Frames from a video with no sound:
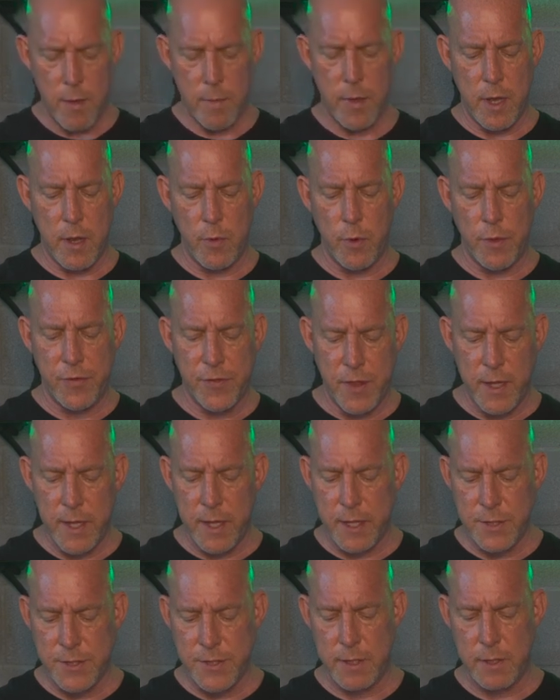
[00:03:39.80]
But with
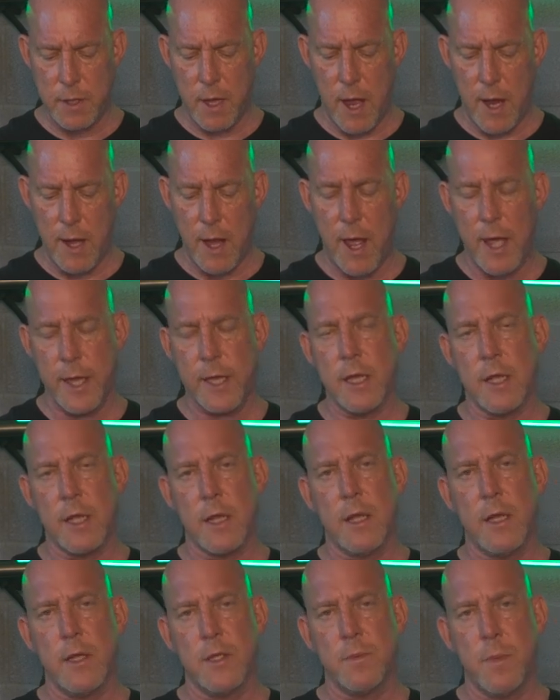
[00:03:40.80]
this, I like
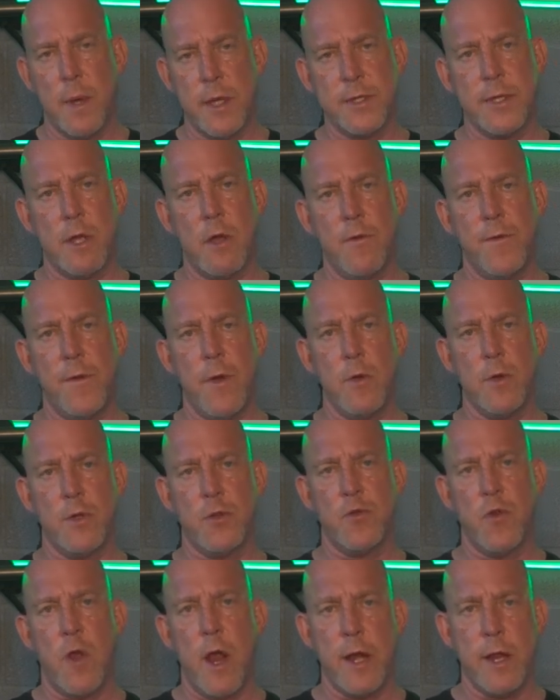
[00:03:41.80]
it because my cell phone
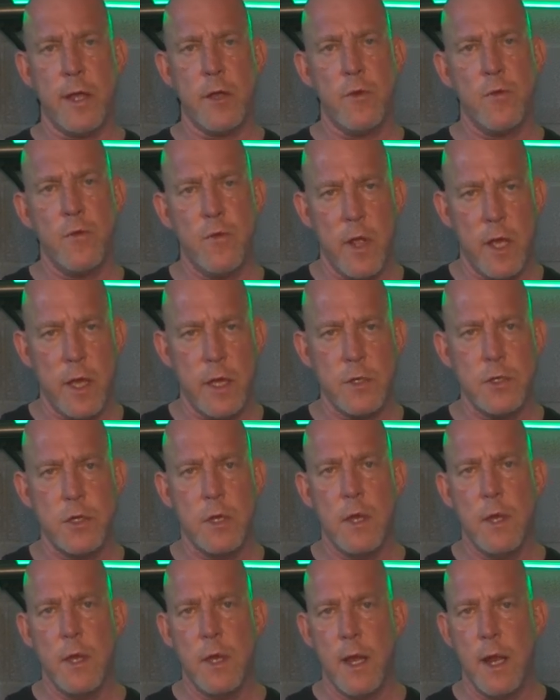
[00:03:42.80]
is right here in range,
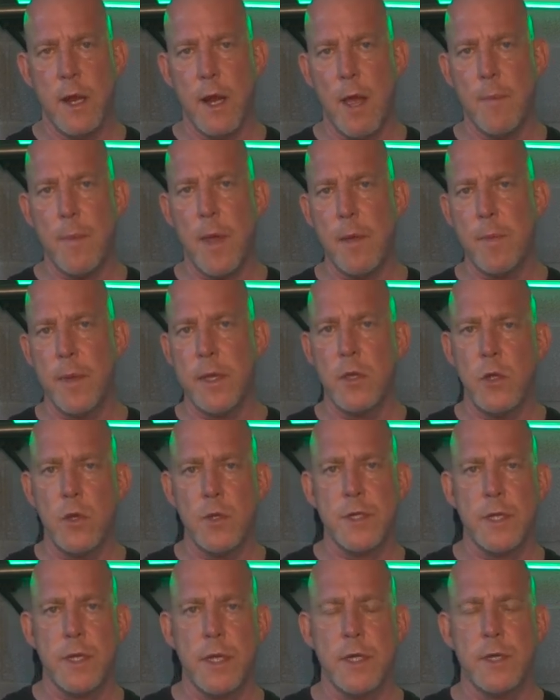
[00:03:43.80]
and I may be
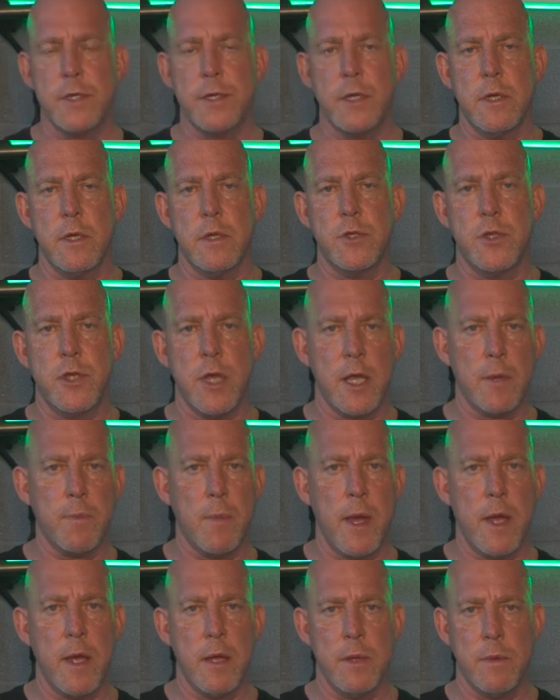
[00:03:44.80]
using it to check
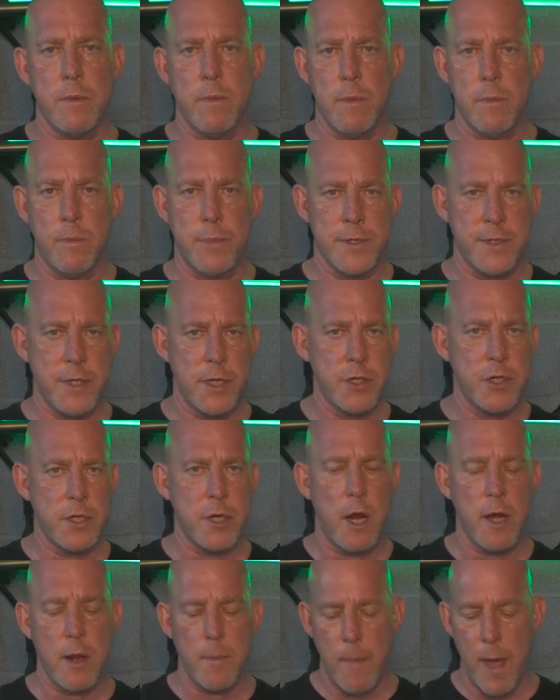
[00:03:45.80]
my position
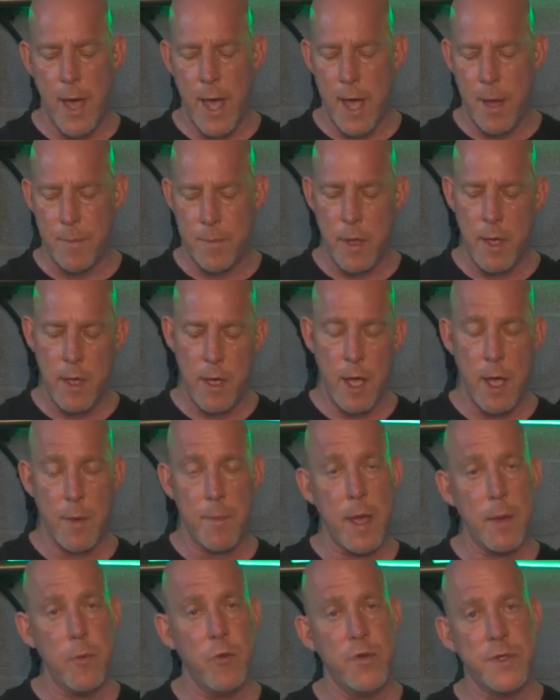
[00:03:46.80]
on a map. I
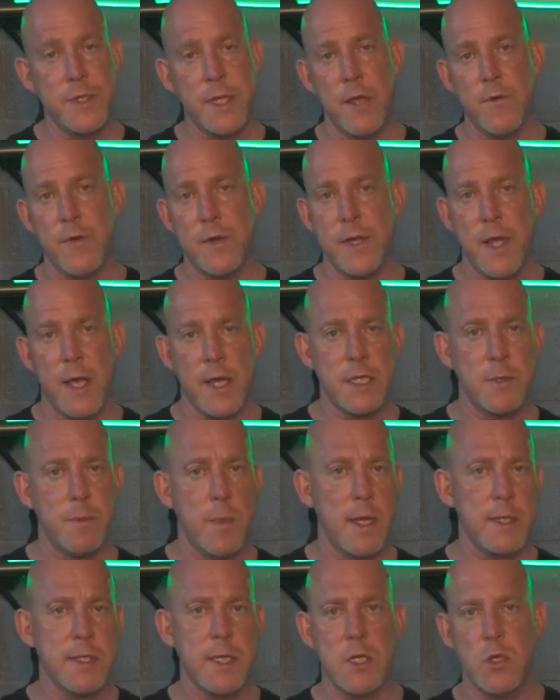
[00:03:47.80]
maybe receive a text
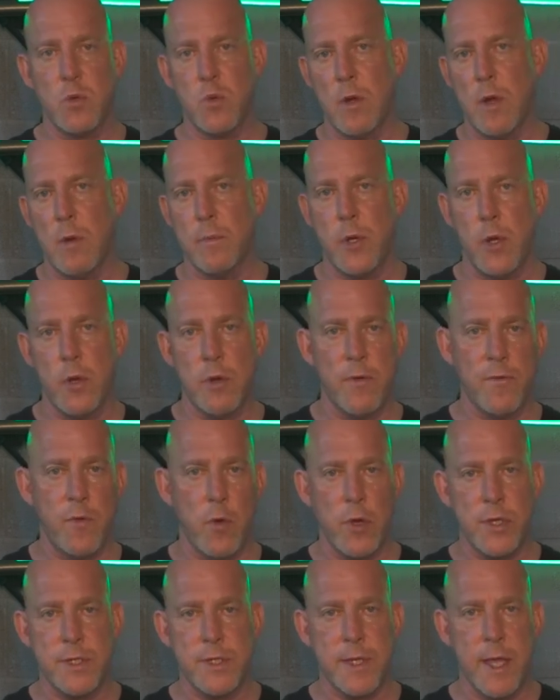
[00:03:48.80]
message while I'm doing a
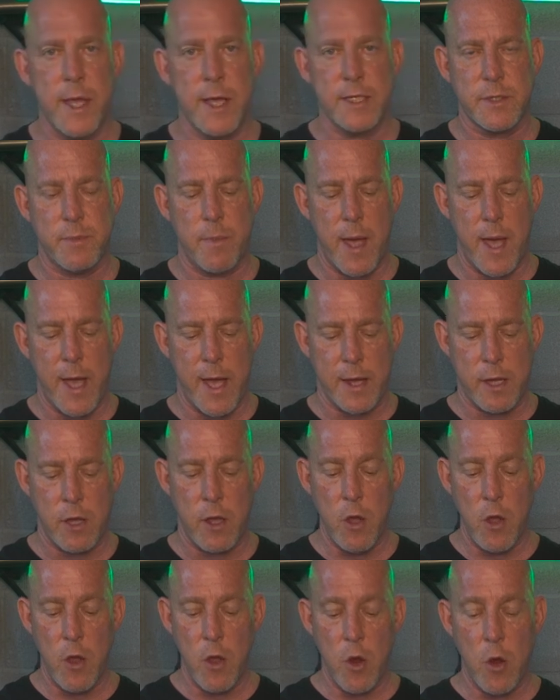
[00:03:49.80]
voice text back,
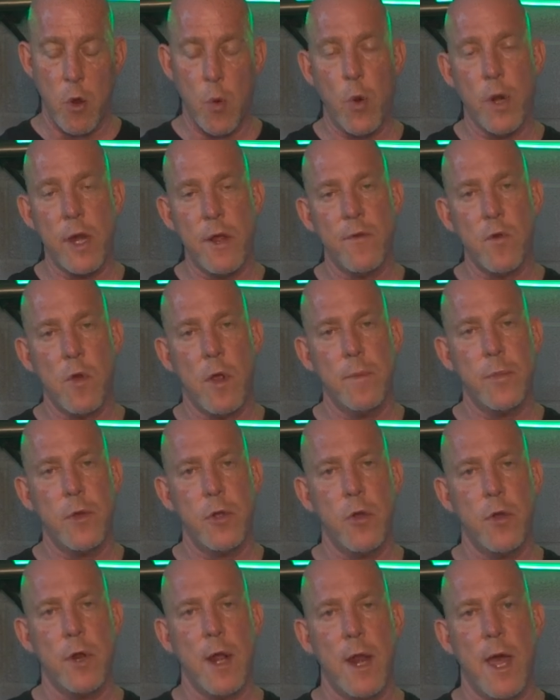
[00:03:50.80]
or whatever I'm
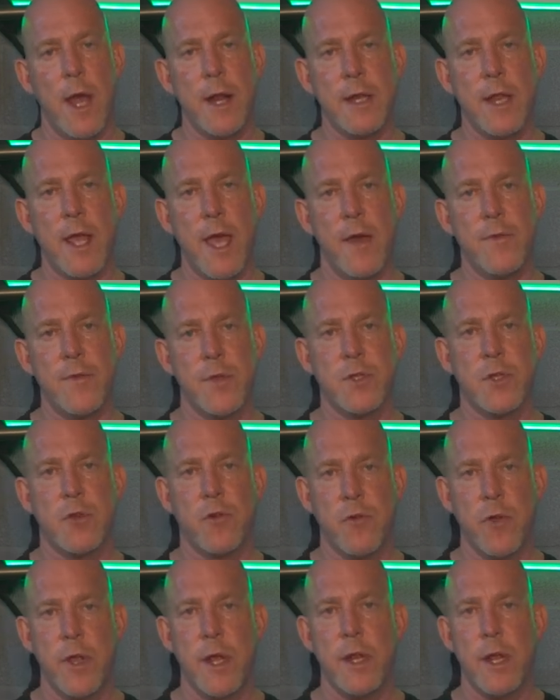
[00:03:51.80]
doing. I like to have this
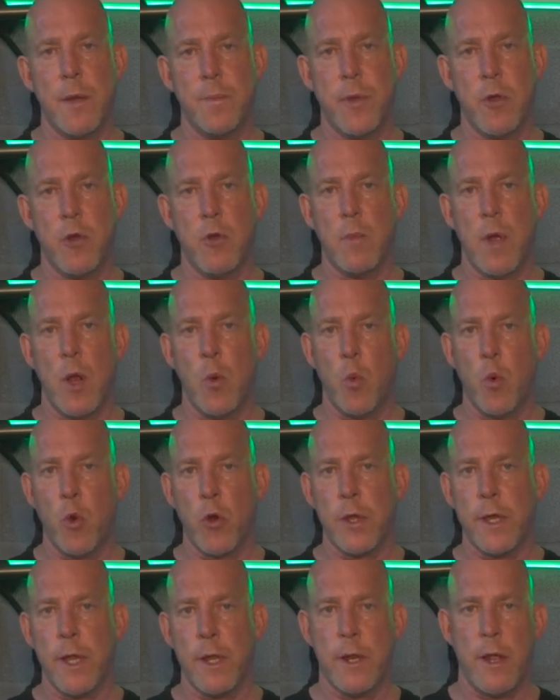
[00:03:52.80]
screen up here in my
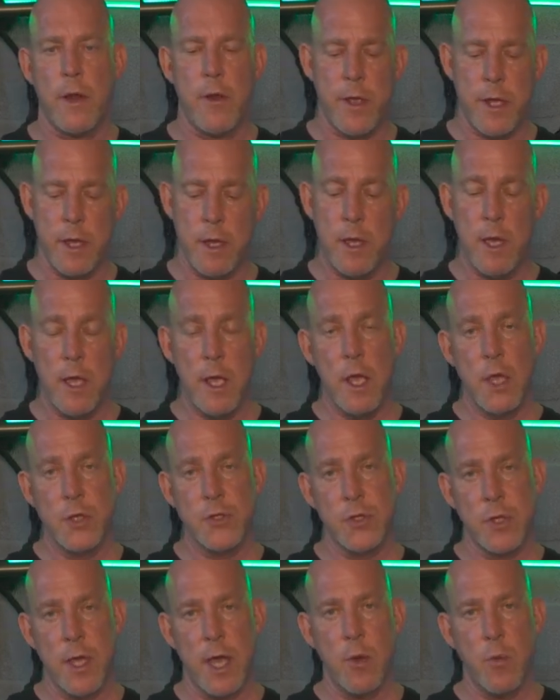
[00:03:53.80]
working area,
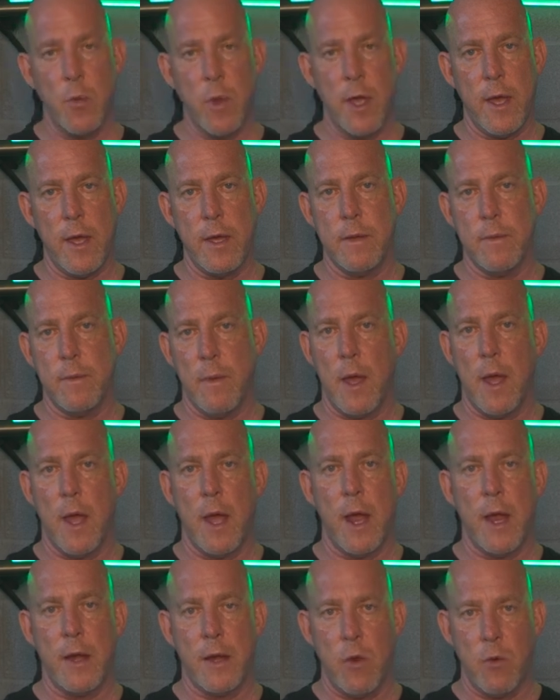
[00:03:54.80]
so that way
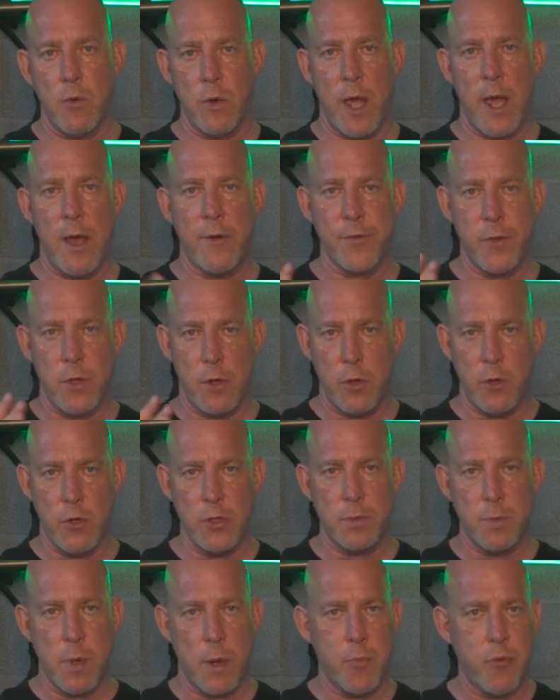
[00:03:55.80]
I don't have to
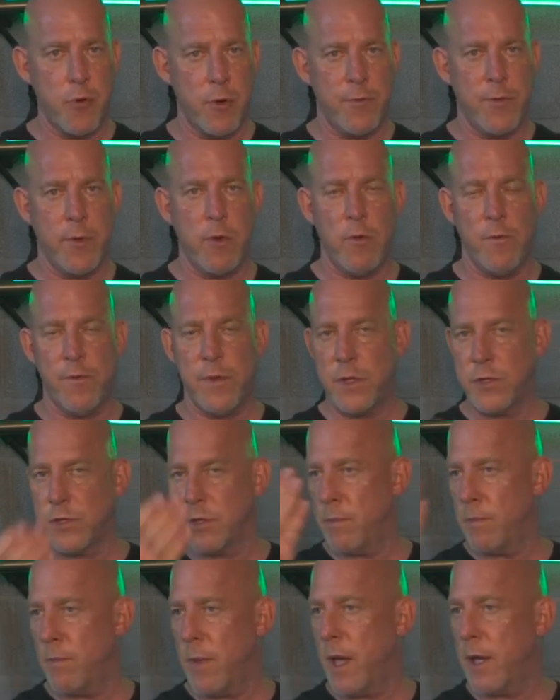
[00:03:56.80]
lose my peripheral
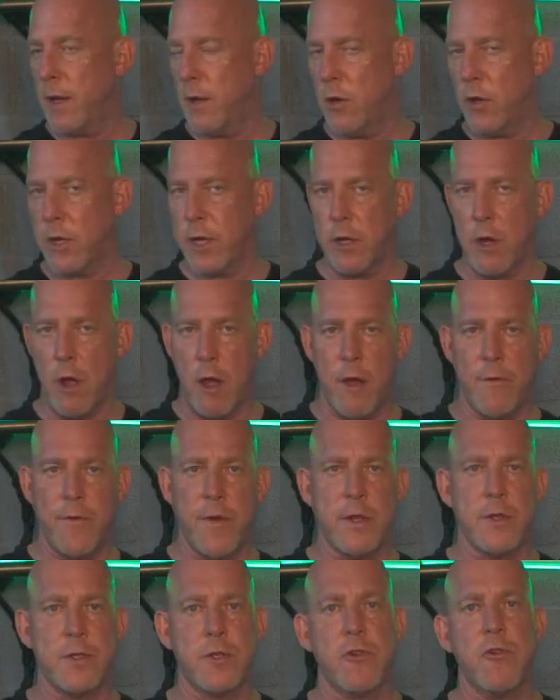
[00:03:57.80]
vision by looking off
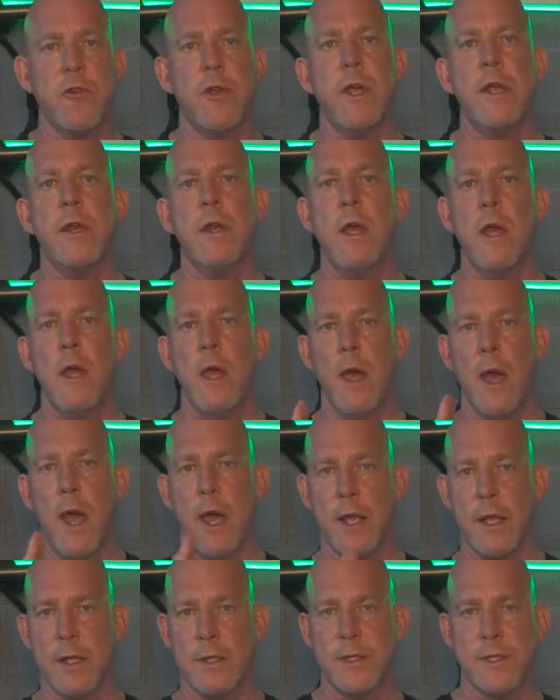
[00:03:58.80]
at a screen. I can